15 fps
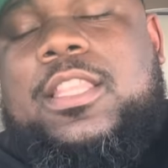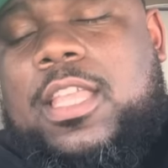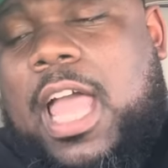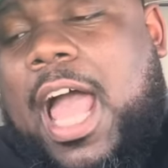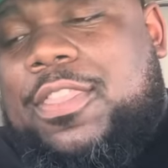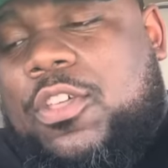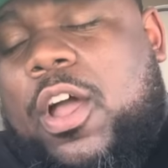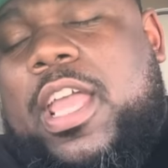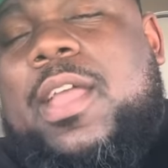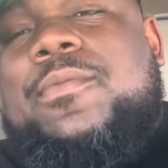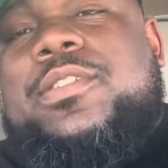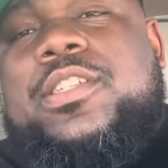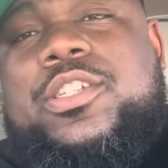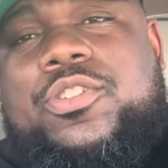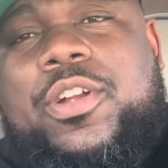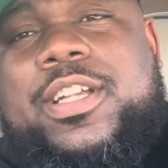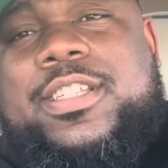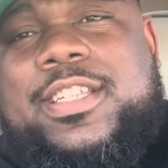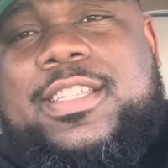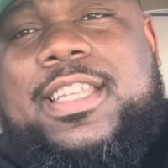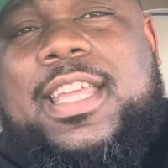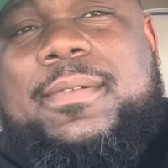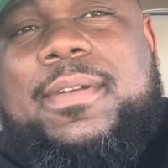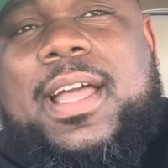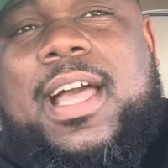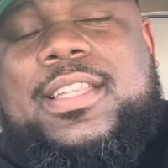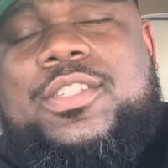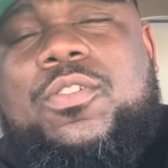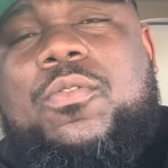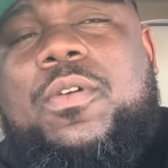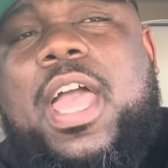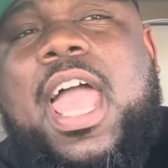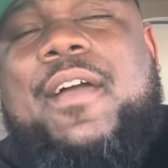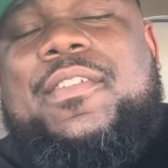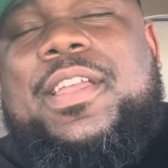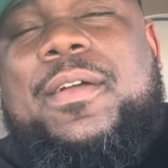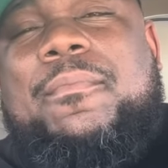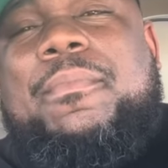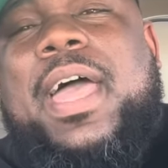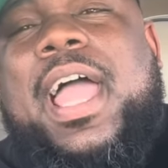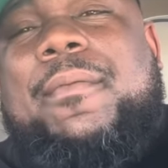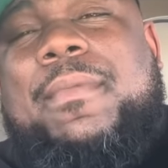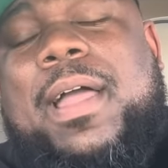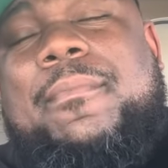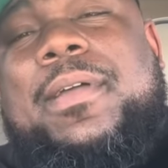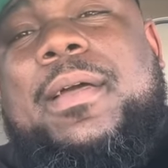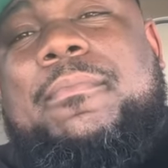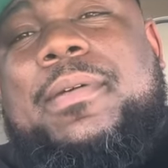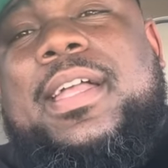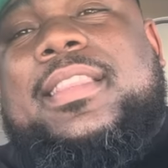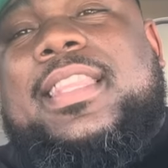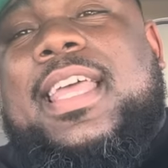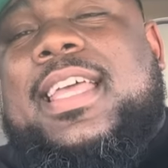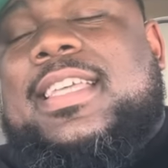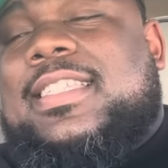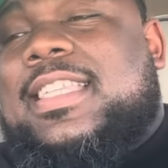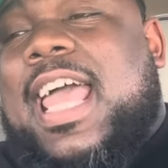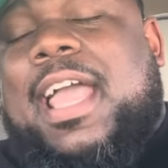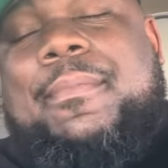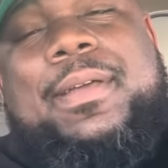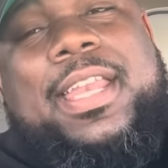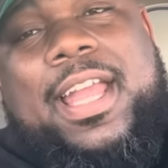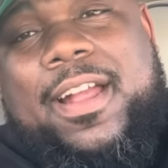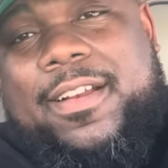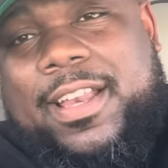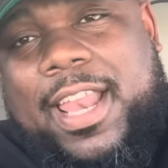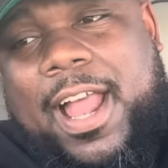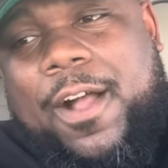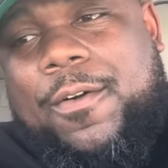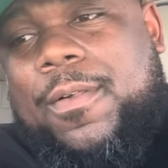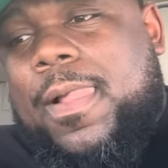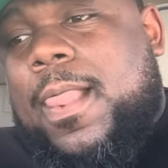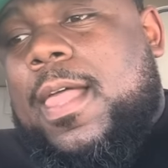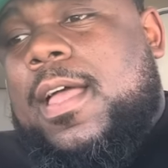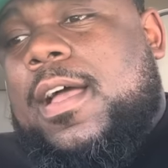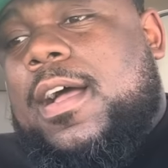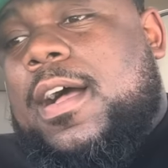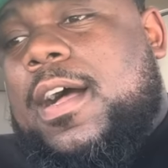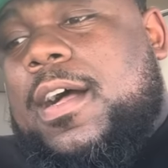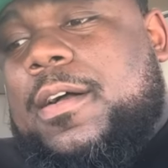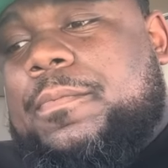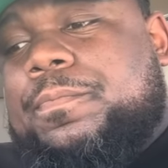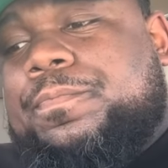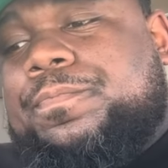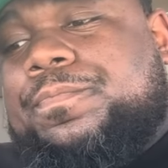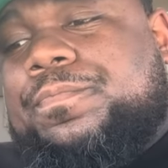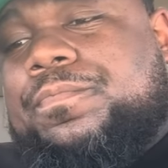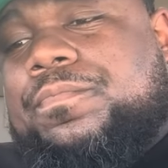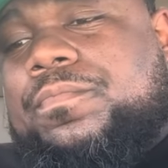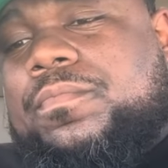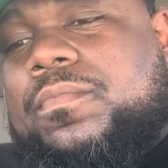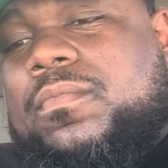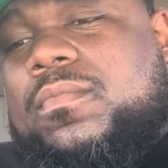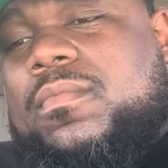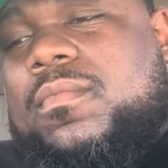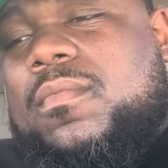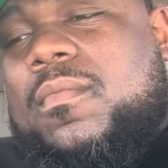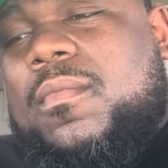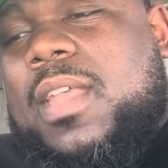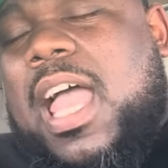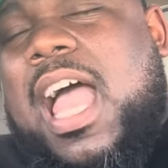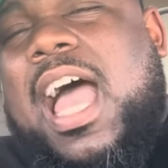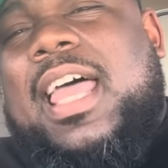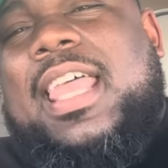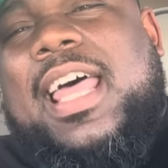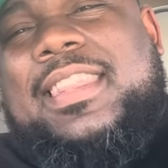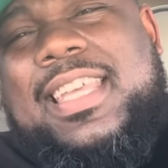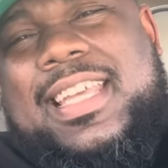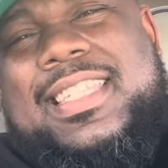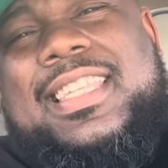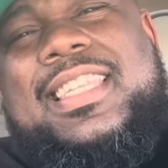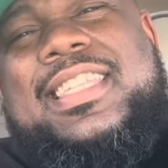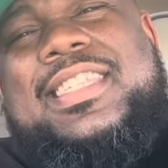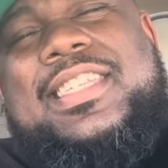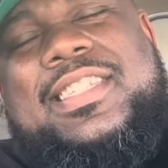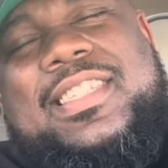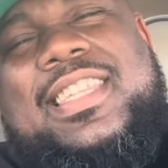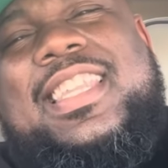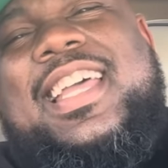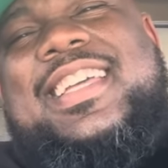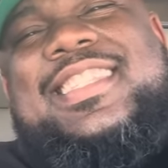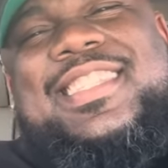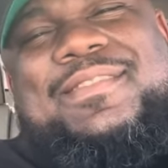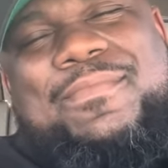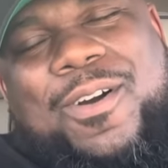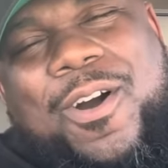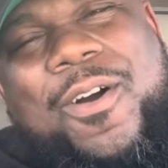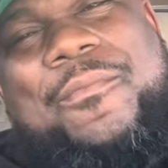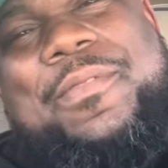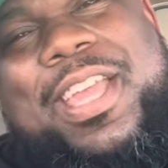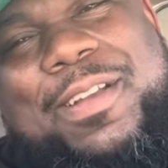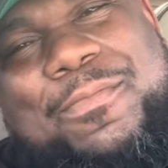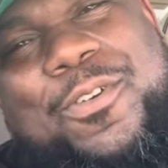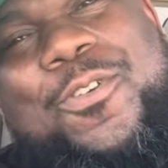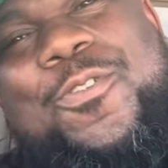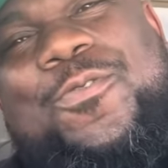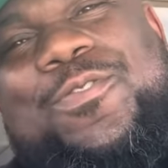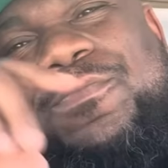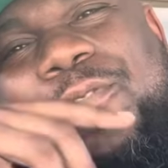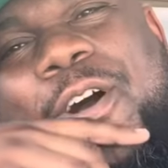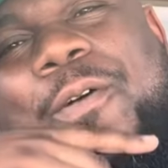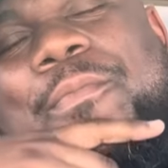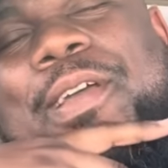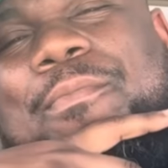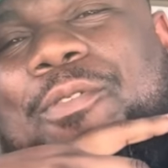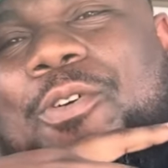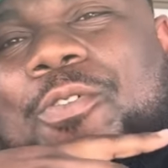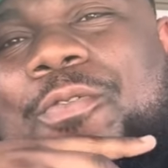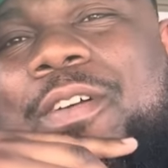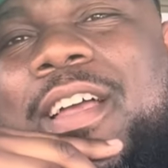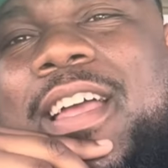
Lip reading: I thought he was the stretch the same guy. So having him back might be a big thing because Dak been airing it out. I think it's like a small, big move. Small, big move.